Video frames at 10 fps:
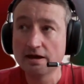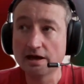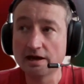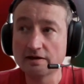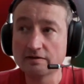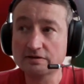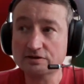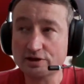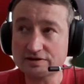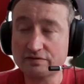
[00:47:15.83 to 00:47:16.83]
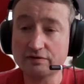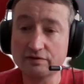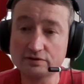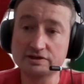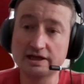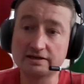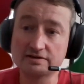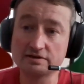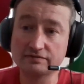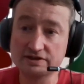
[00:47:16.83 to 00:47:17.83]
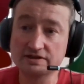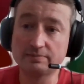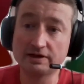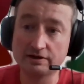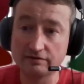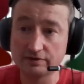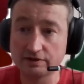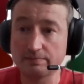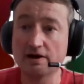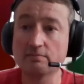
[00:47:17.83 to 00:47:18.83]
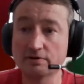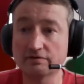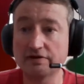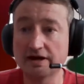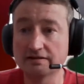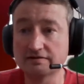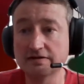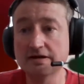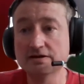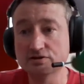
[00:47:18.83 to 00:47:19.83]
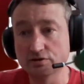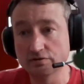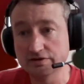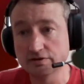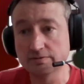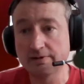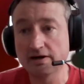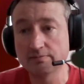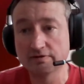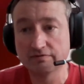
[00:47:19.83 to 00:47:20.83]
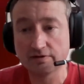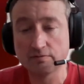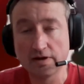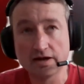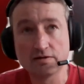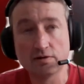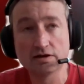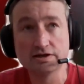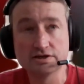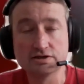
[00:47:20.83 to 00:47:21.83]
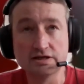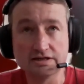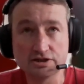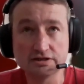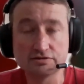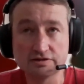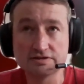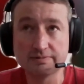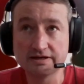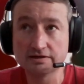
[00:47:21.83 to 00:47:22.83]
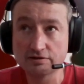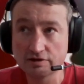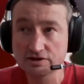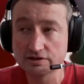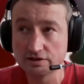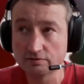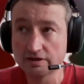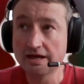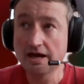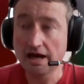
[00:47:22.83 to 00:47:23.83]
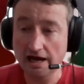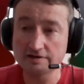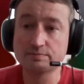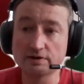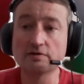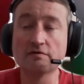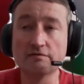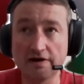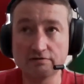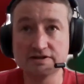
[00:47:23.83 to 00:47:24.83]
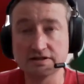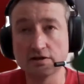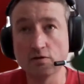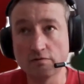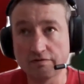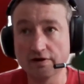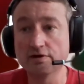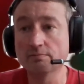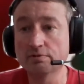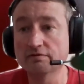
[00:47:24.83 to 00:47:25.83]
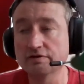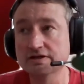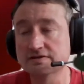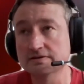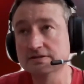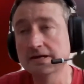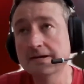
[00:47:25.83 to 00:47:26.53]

the transfer of undertakings of disability from the Department of Health to the new Department of Equality, Children, Disability, Integration, Youth has been very slow for a number of reasons.